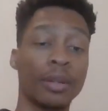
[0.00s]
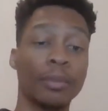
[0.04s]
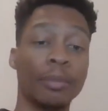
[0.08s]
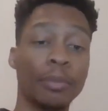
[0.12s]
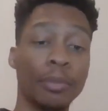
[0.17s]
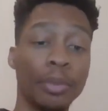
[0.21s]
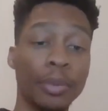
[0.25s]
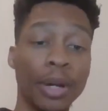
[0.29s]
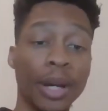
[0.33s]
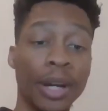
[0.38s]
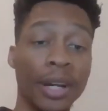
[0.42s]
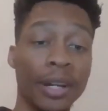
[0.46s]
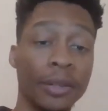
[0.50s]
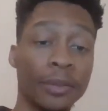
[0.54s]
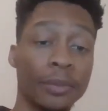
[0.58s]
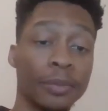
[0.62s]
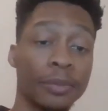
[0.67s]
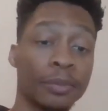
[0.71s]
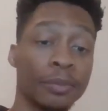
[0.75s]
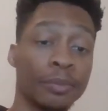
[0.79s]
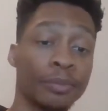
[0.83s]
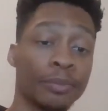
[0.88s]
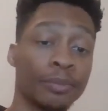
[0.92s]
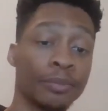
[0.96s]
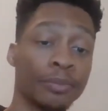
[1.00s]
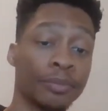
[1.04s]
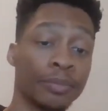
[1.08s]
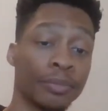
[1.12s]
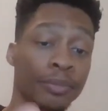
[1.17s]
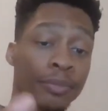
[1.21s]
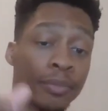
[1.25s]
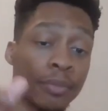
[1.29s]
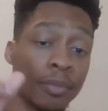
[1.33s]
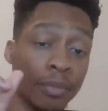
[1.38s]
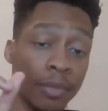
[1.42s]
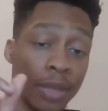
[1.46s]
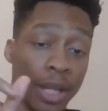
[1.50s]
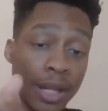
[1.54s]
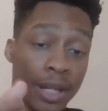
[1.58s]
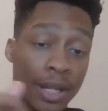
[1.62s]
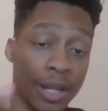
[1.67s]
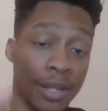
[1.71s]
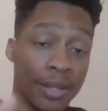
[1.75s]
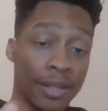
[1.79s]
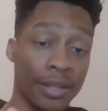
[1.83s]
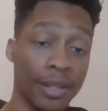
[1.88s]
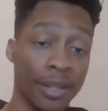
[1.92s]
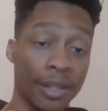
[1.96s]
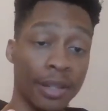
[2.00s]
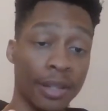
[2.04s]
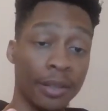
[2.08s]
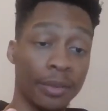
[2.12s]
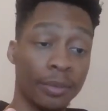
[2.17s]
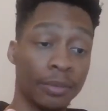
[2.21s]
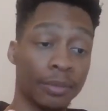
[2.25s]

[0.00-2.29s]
But like I said,